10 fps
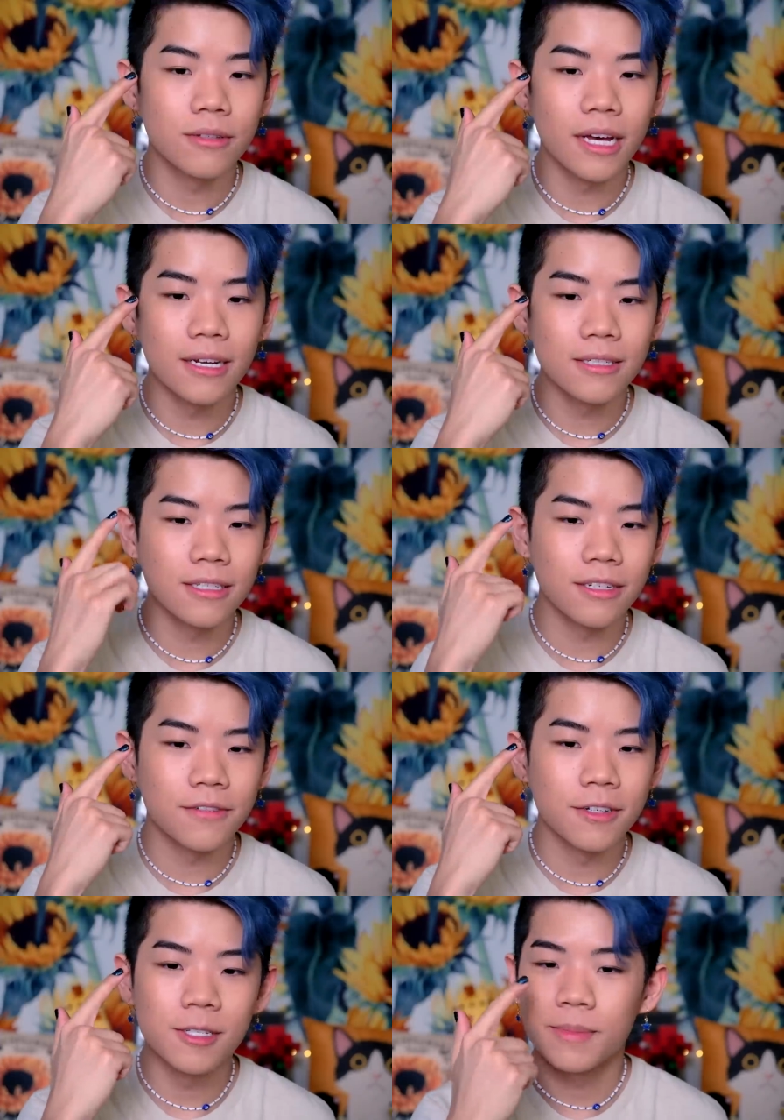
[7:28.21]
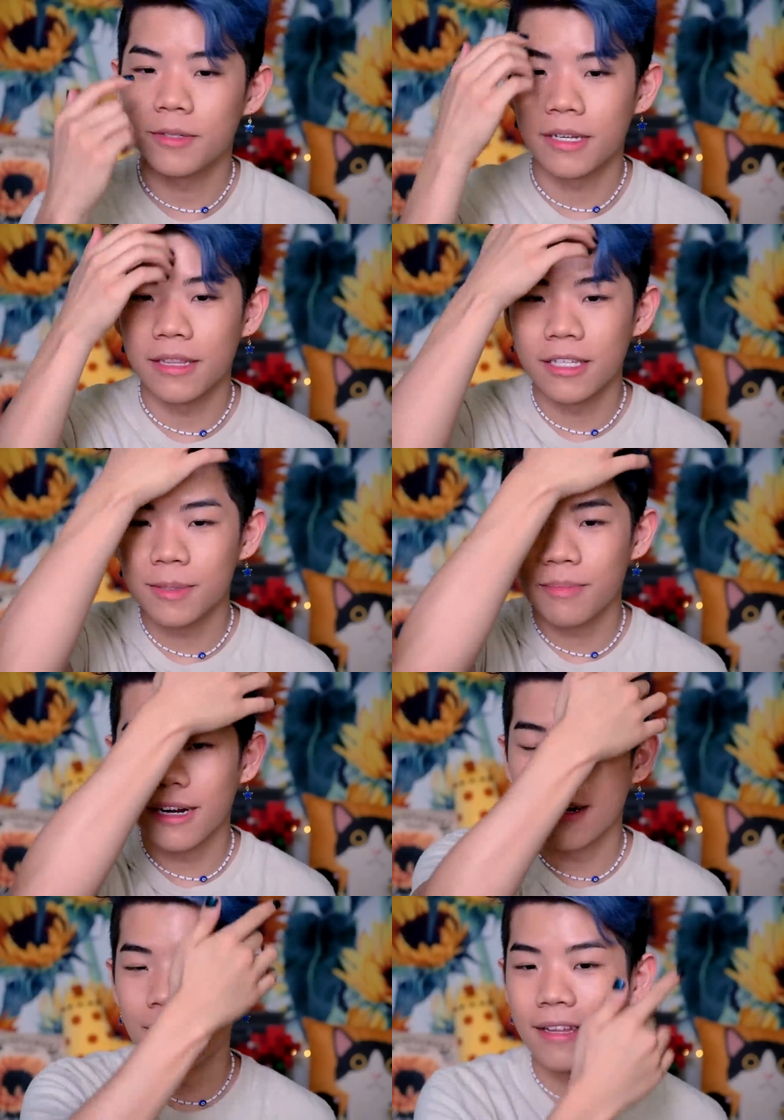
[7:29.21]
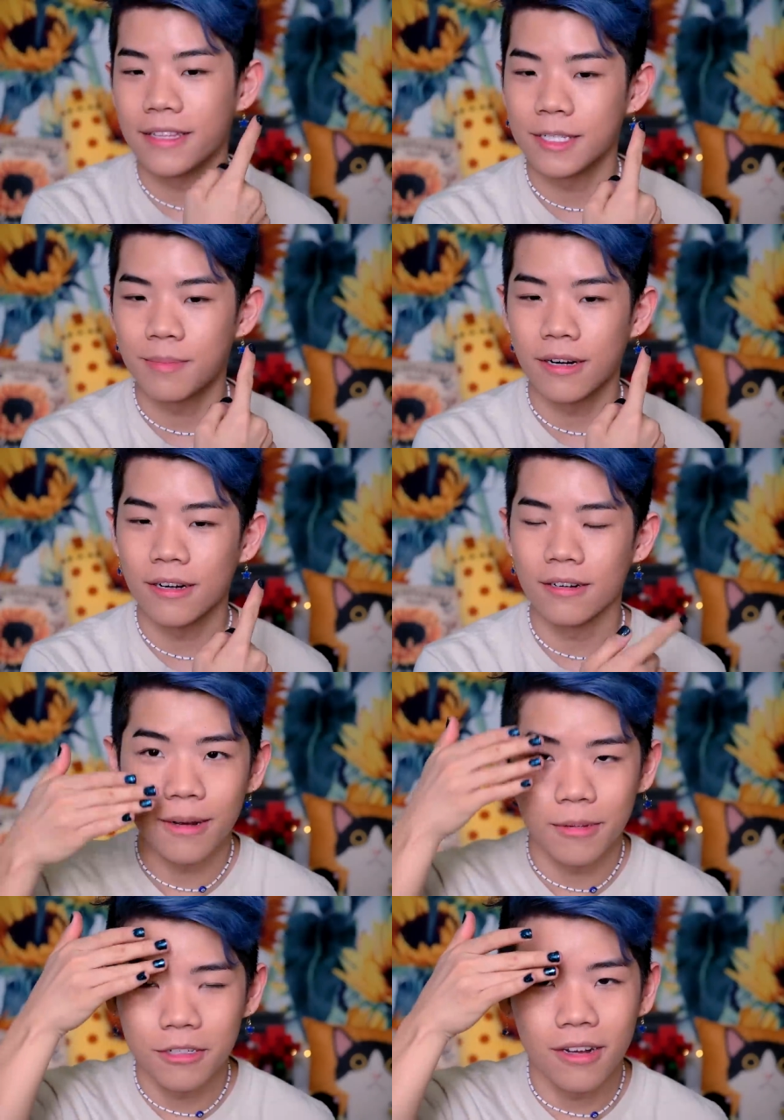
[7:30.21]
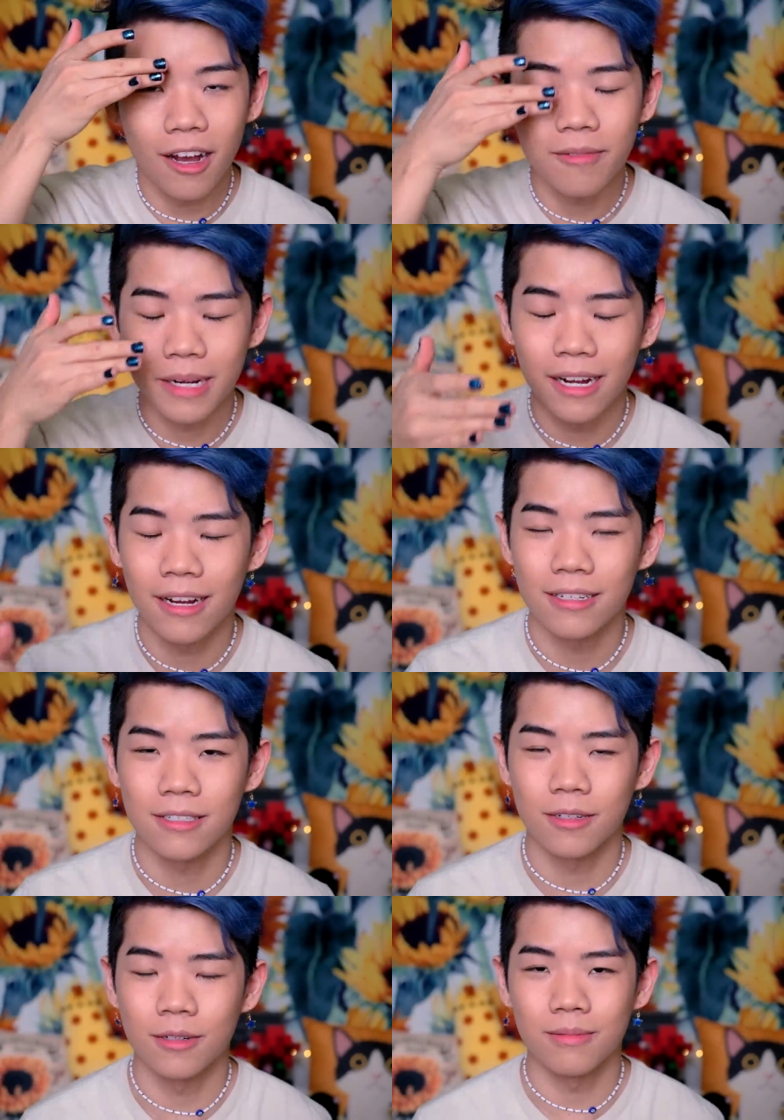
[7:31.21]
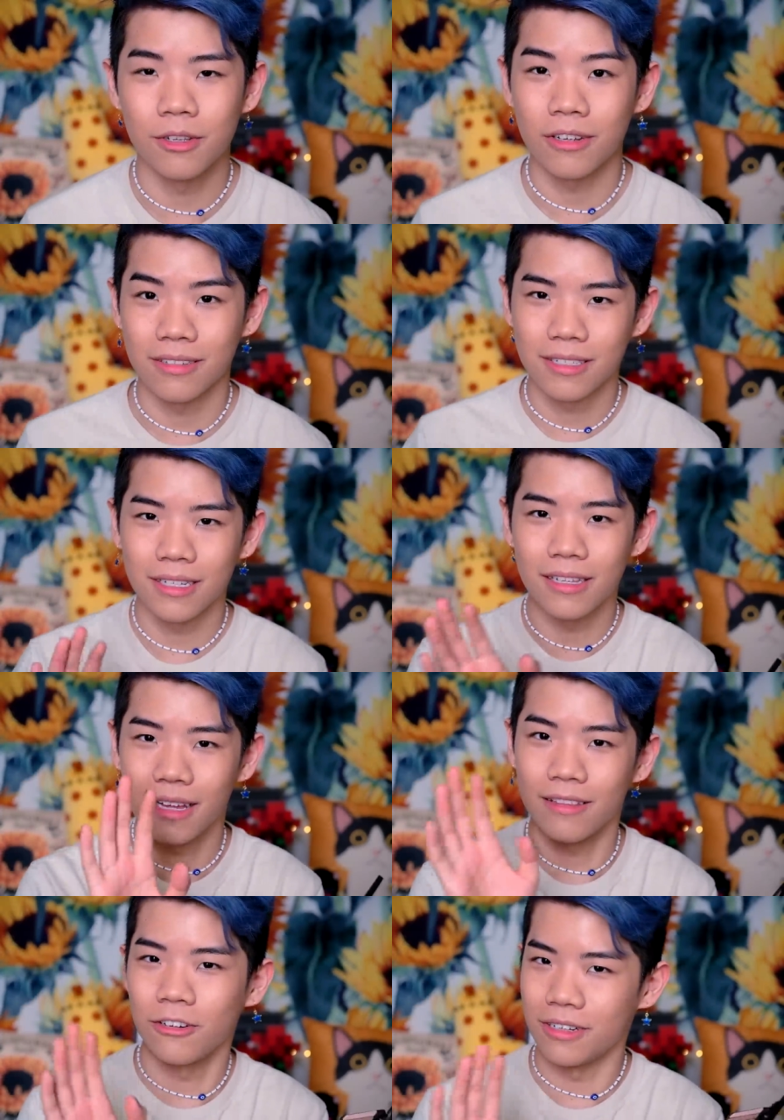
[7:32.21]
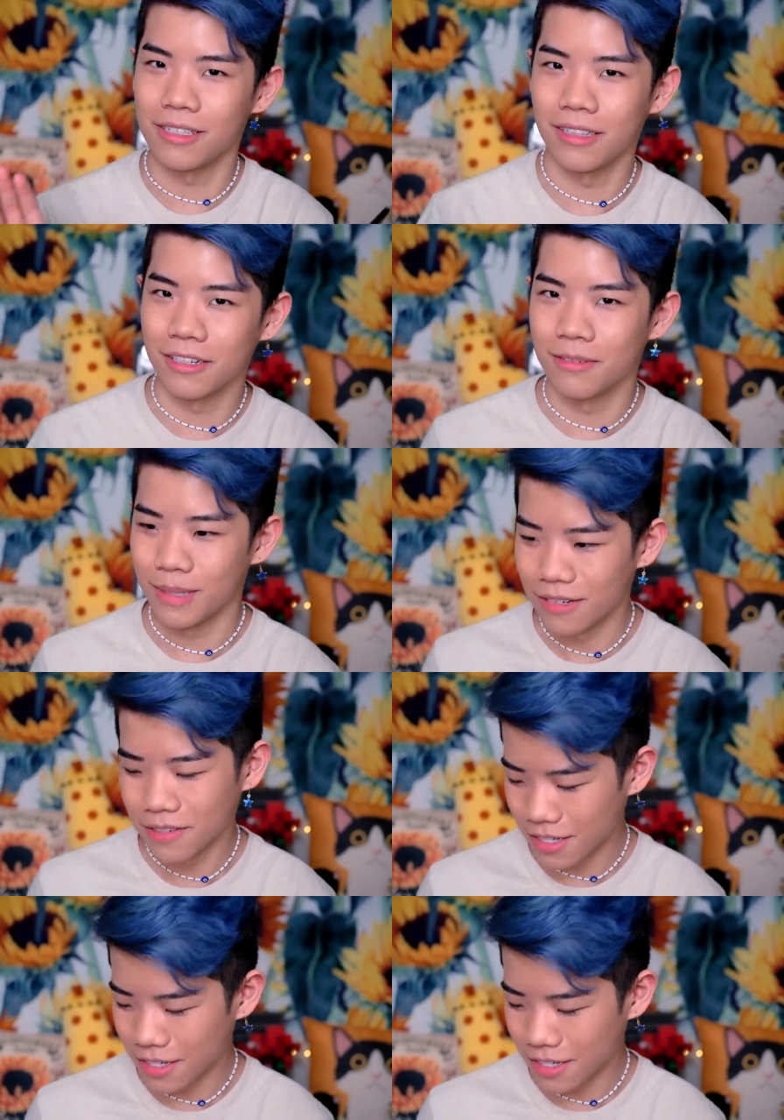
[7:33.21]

So that is the difference between this brow and this brow. I'm going to do half my eyes so you can see that there is a little bit of a